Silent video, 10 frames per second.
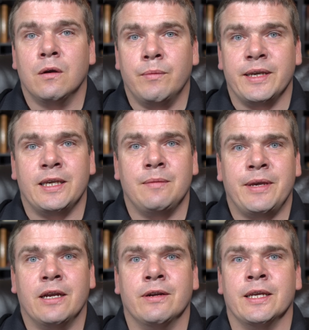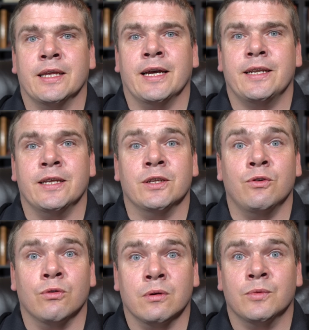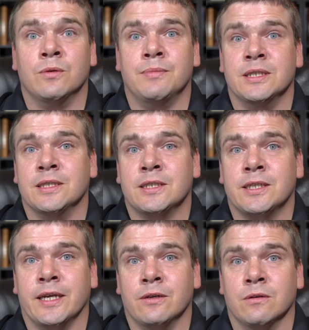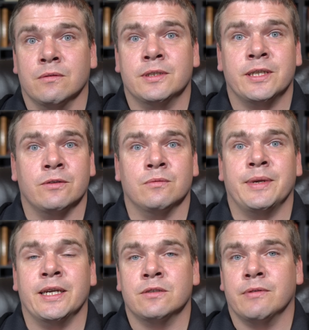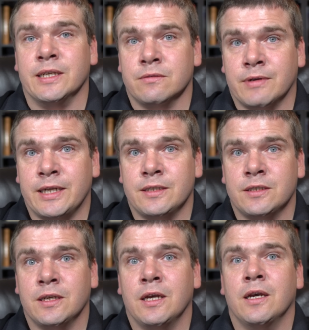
We keep hearing that in the normal business cycle, the central banks raise rates,